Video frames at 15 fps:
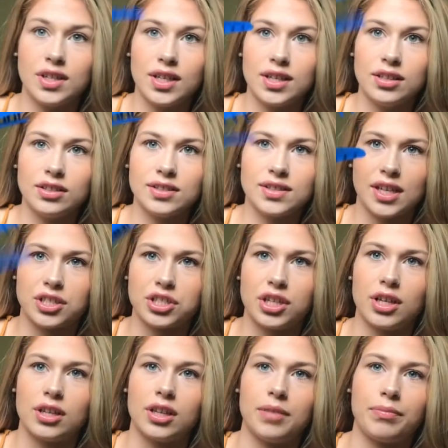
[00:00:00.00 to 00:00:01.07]
like a little
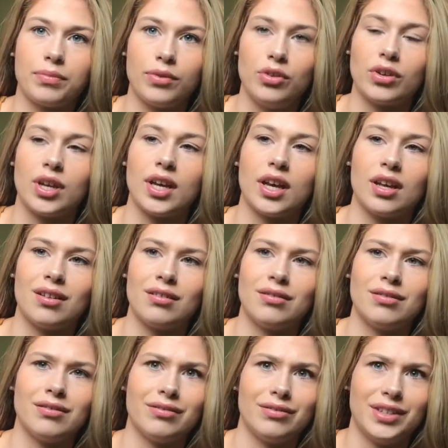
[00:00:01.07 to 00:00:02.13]
sectioning clip. You can get
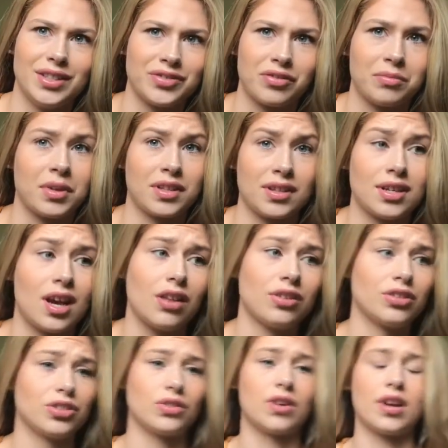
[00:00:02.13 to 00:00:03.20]
these from like the
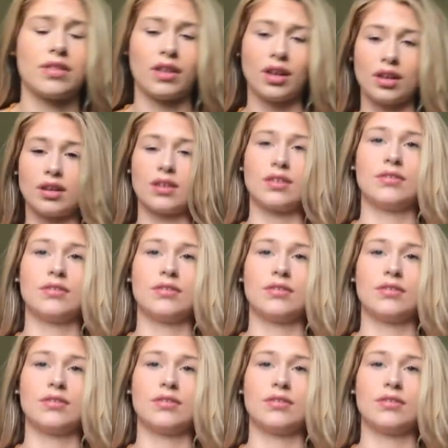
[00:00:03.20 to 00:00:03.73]
dollar store, I think.